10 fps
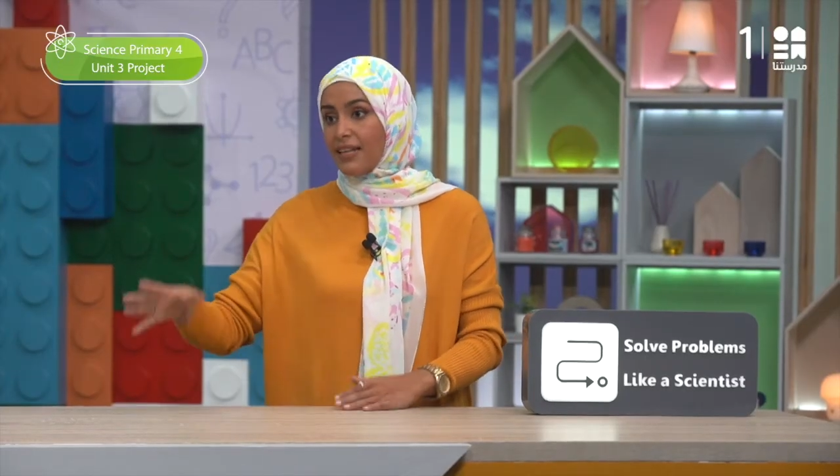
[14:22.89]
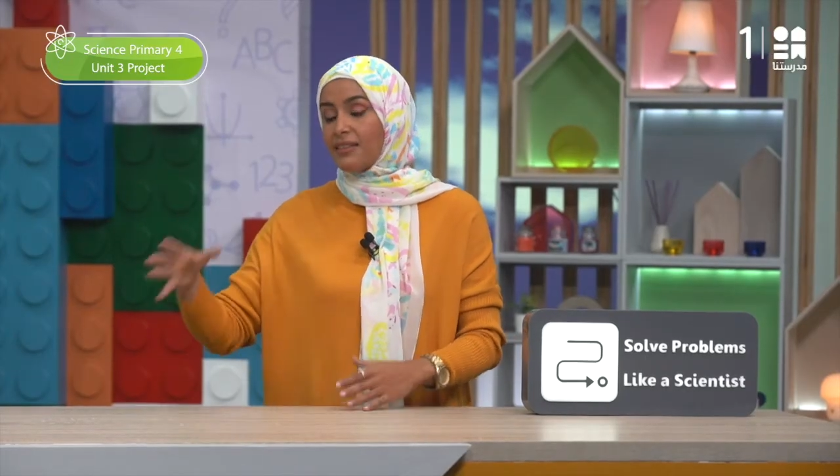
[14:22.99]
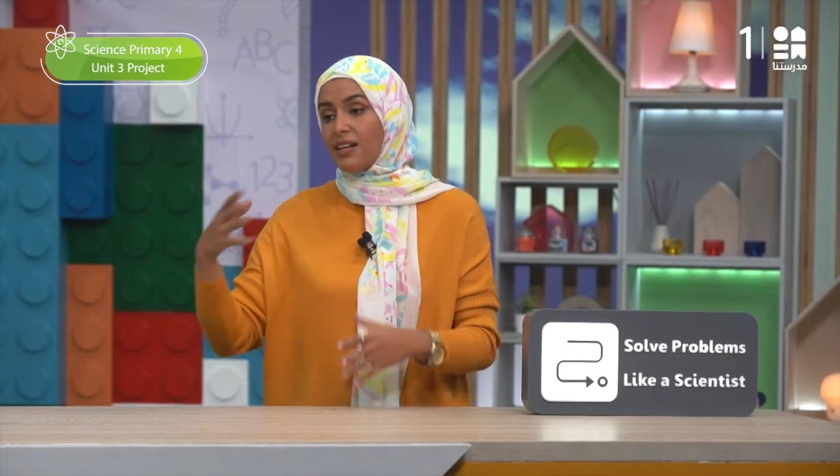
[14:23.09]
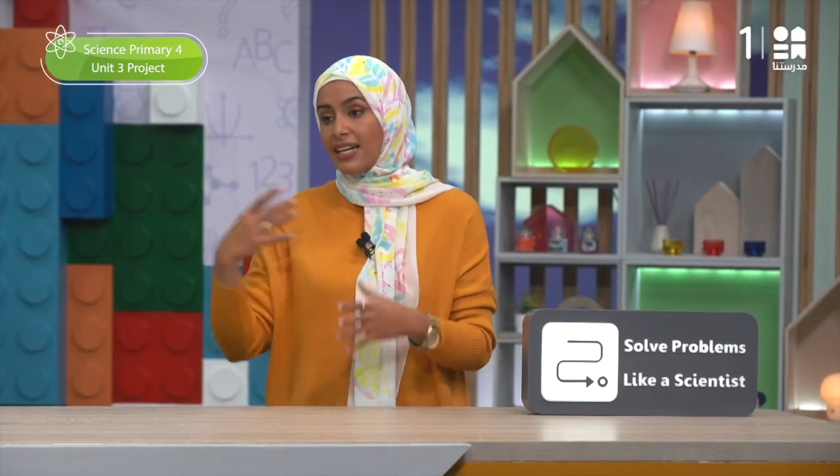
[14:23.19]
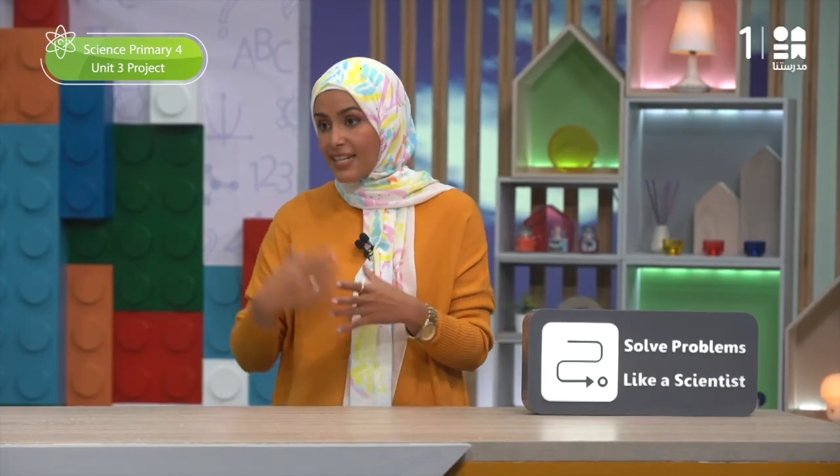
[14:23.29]
the
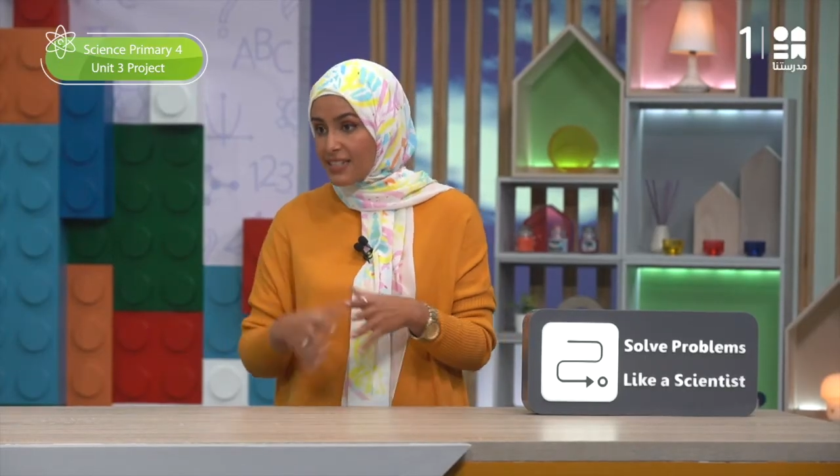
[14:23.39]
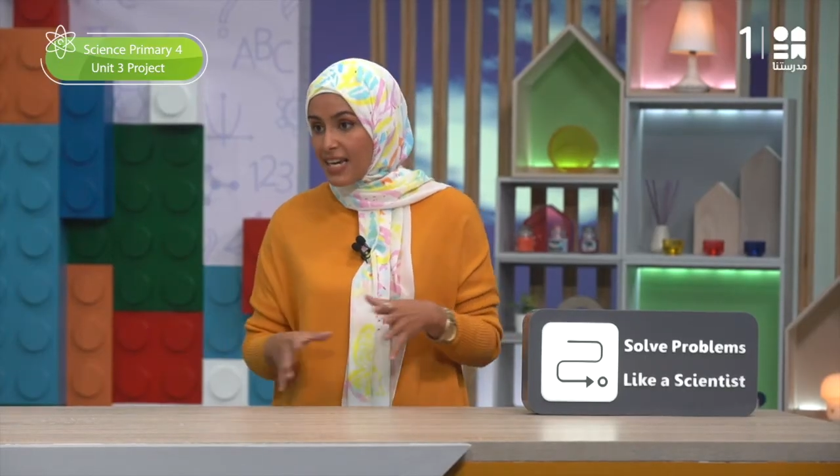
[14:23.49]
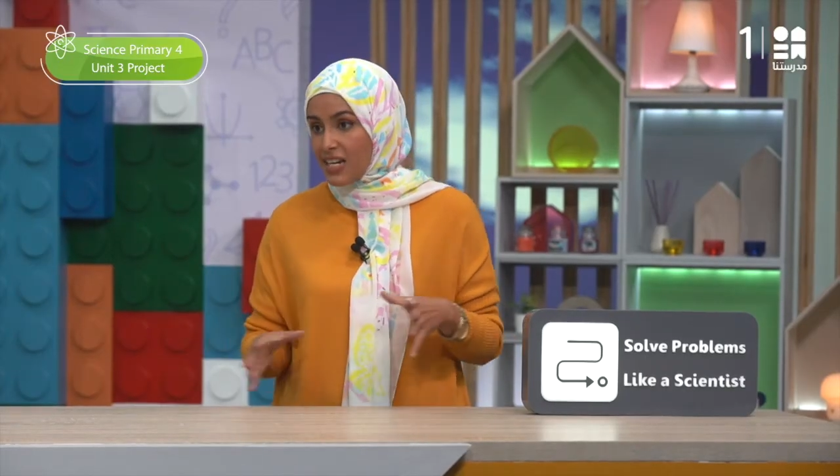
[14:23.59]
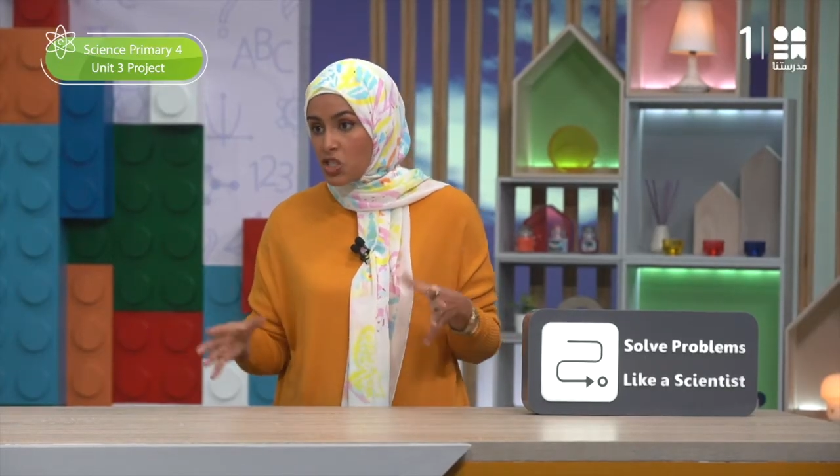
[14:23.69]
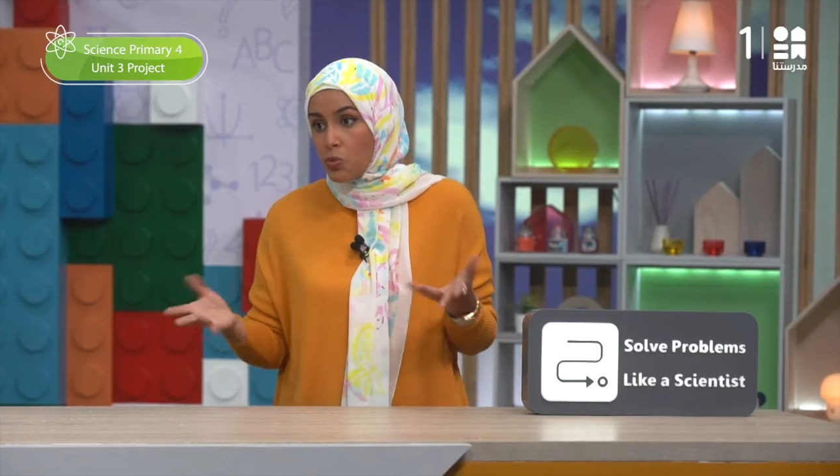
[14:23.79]
kinetic
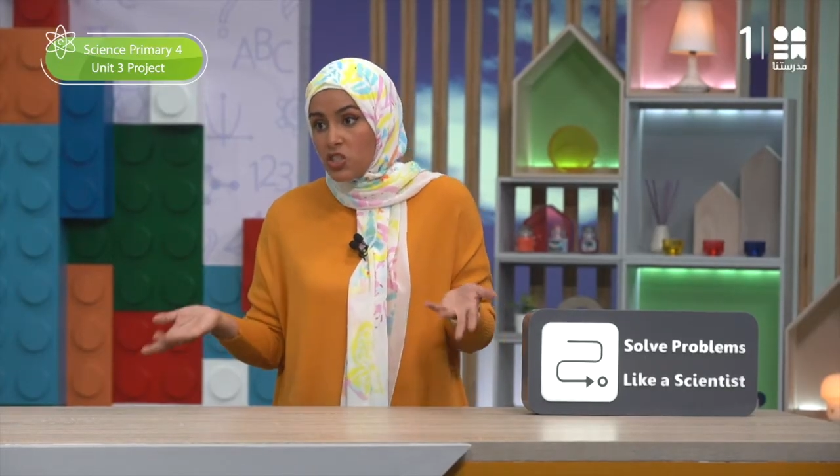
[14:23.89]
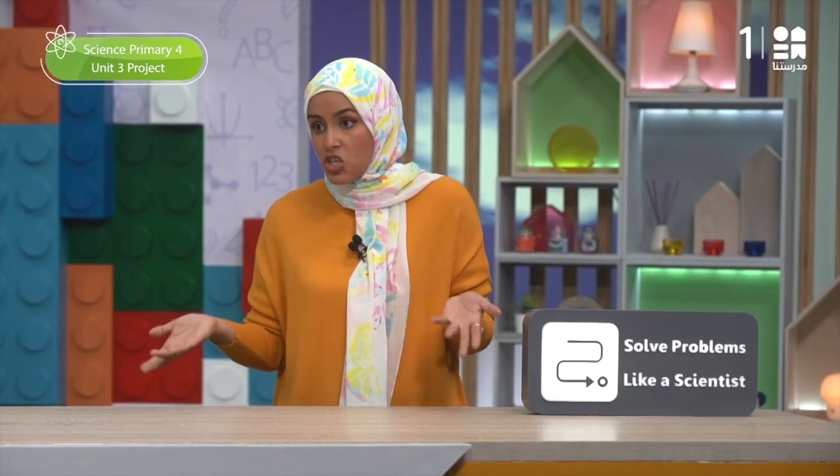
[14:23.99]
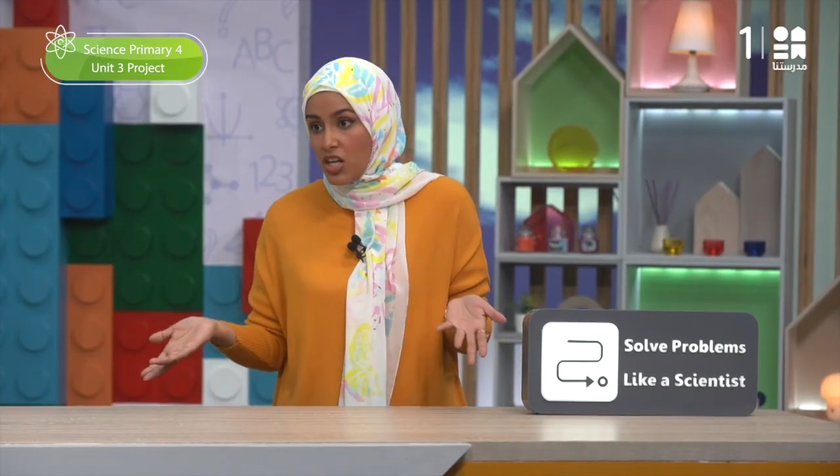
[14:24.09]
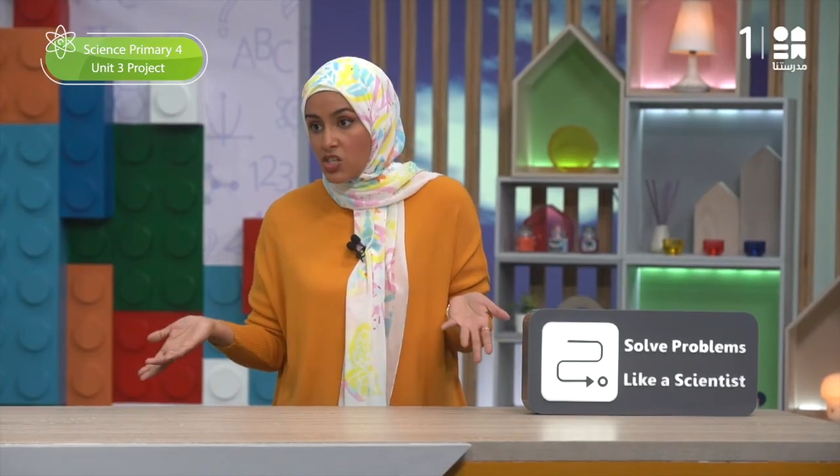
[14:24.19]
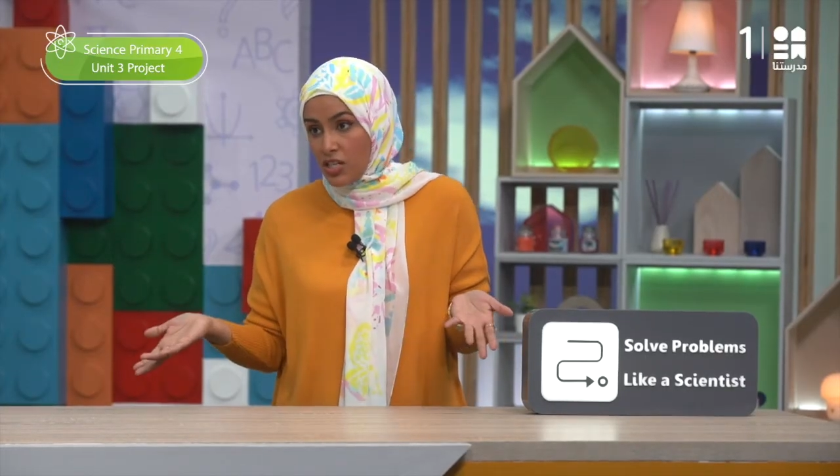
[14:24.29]
energy will change